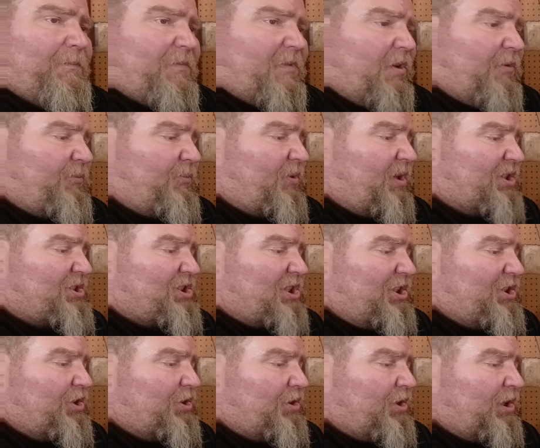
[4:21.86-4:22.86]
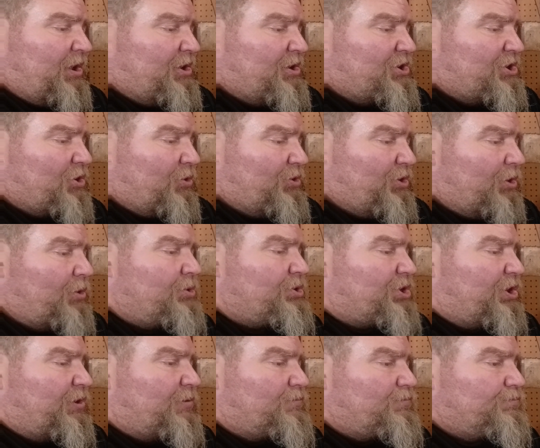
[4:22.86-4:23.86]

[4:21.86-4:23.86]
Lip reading: a flex head and still use it.